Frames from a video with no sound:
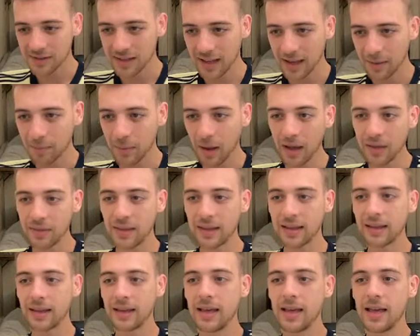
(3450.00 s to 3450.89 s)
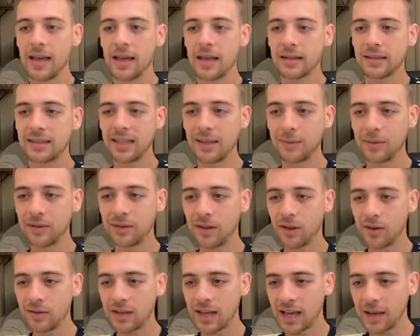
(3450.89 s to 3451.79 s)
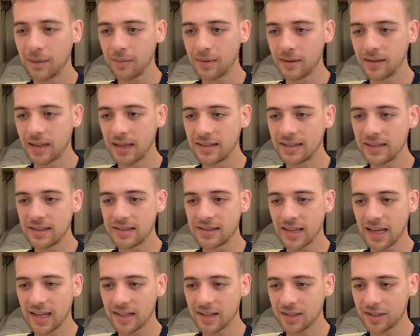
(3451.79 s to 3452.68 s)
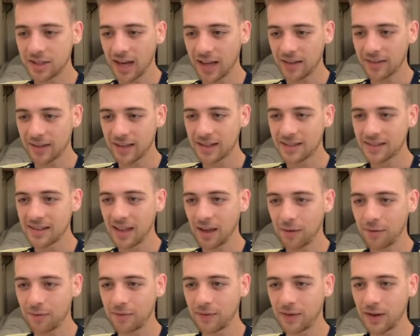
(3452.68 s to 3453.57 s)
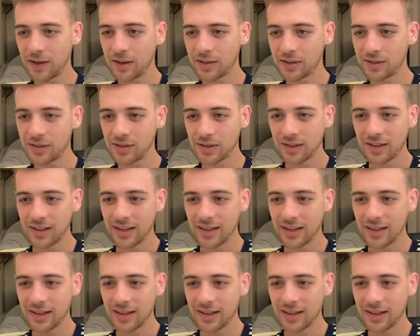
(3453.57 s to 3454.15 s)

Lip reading: there. But I think team with no name, they did say in the chat that it's their first.